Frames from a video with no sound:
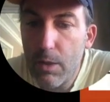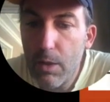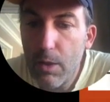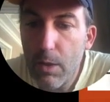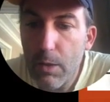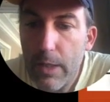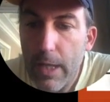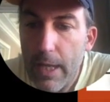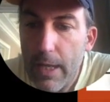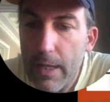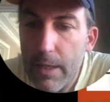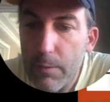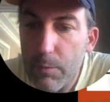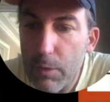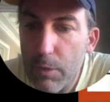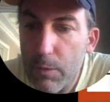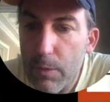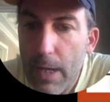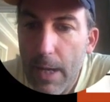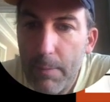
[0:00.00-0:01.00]
Okay, and
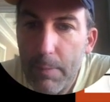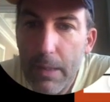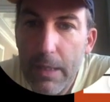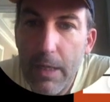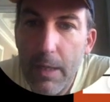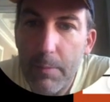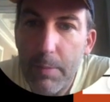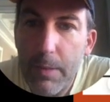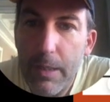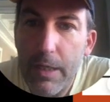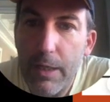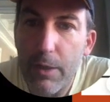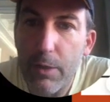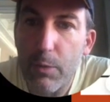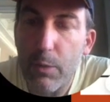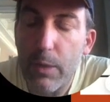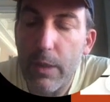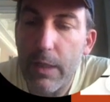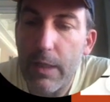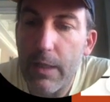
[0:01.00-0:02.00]
we're wrapping up here
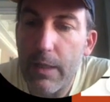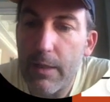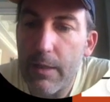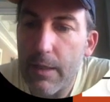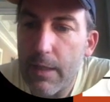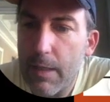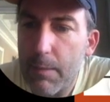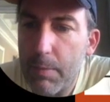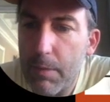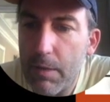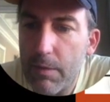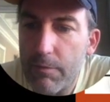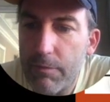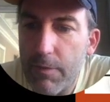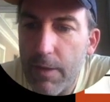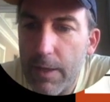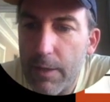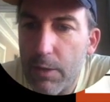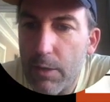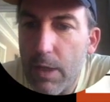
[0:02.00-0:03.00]
with a couple of
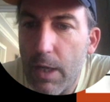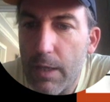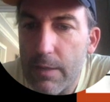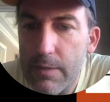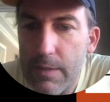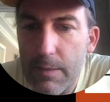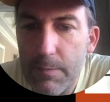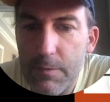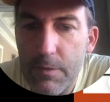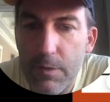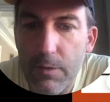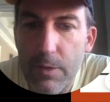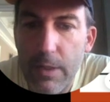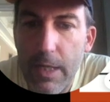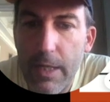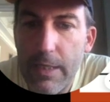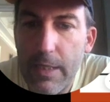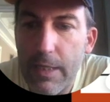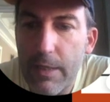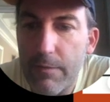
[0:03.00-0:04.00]
final concepts. So the
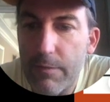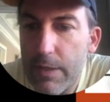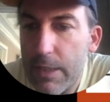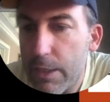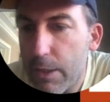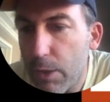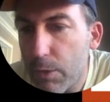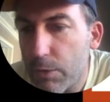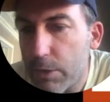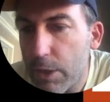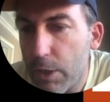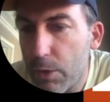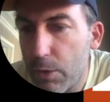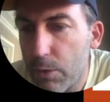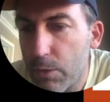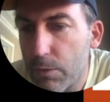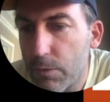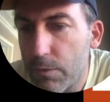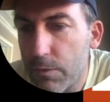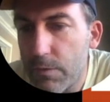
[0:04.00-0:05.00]
idea of
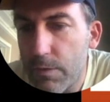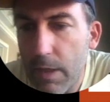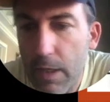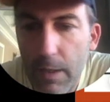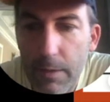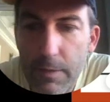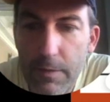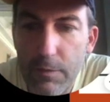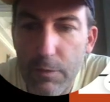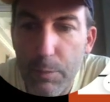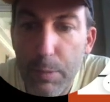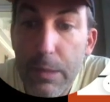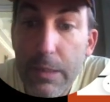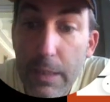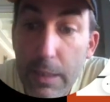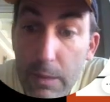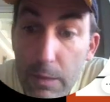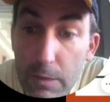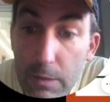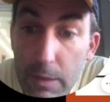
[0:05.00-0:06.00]
ecotones, these are
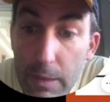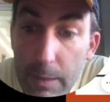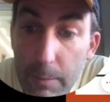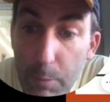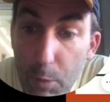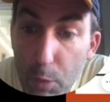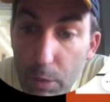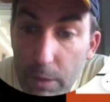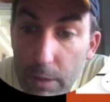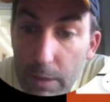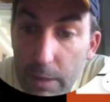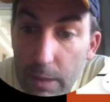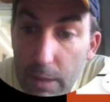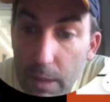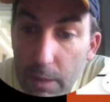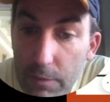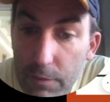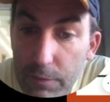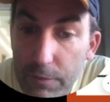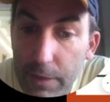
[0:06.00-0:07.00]
particularly important in
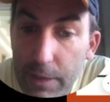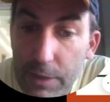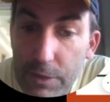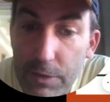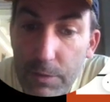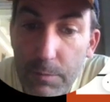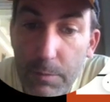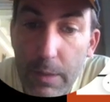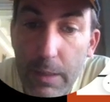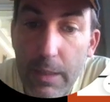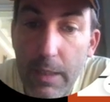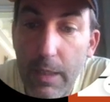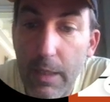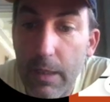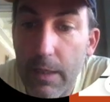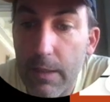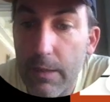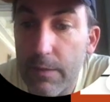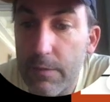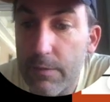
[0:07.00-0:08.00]
conservation
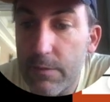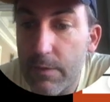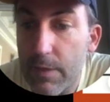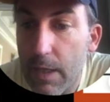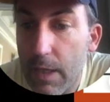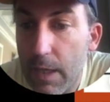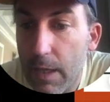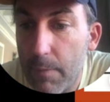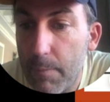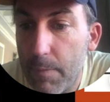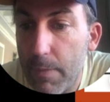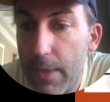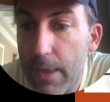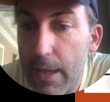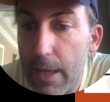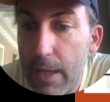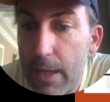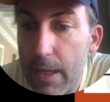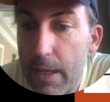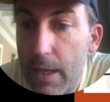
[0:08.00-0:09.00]
because
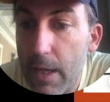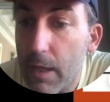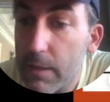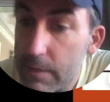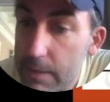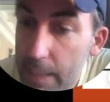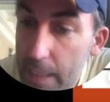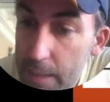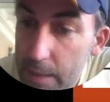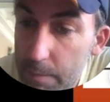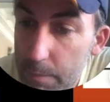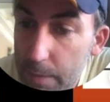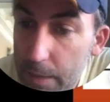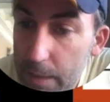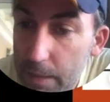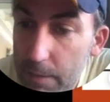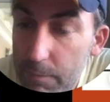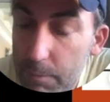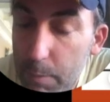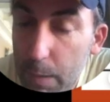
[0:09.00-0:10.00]
they tend to
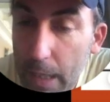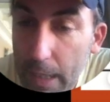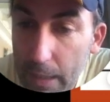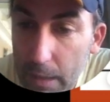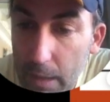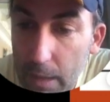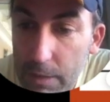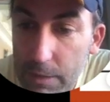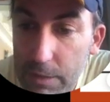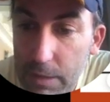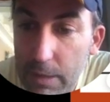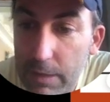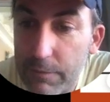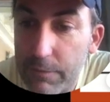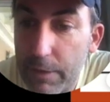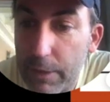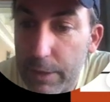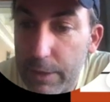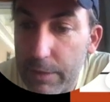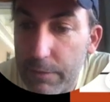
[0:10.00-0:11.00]
be biologically
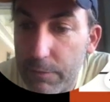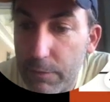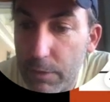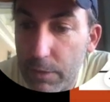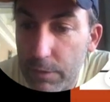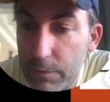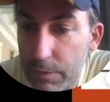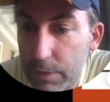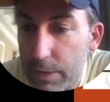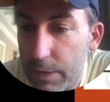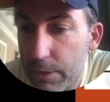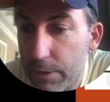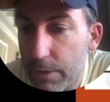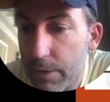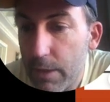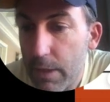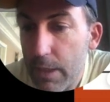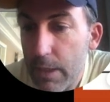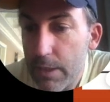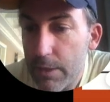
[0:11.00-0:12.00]
very diverse, and they're
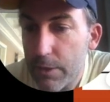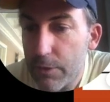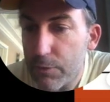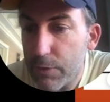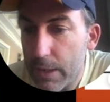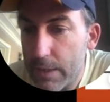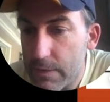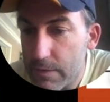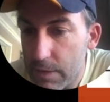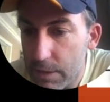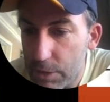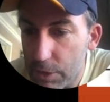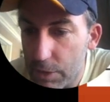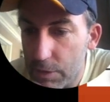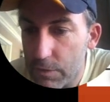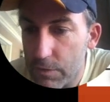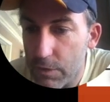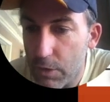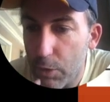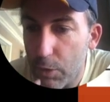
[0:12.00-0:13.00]
the
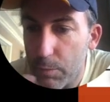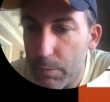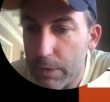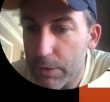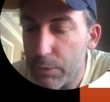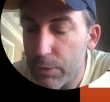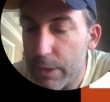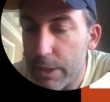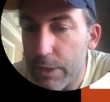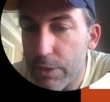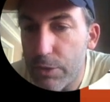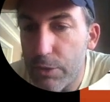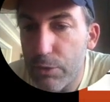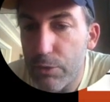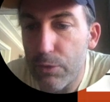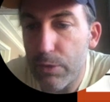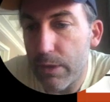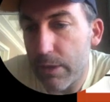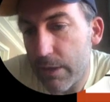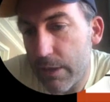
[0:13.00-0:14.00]
transition zone between
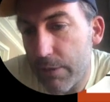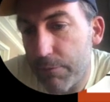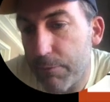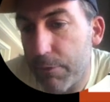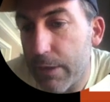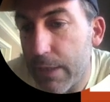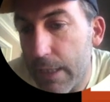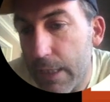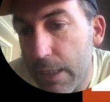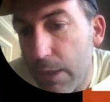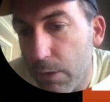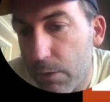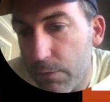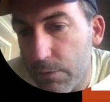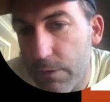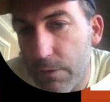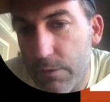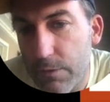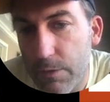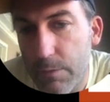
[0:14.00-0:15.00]
two different
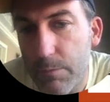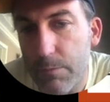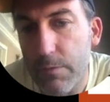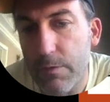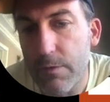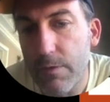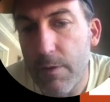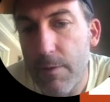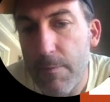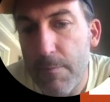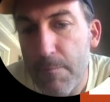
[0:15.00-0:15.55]
ecosystems.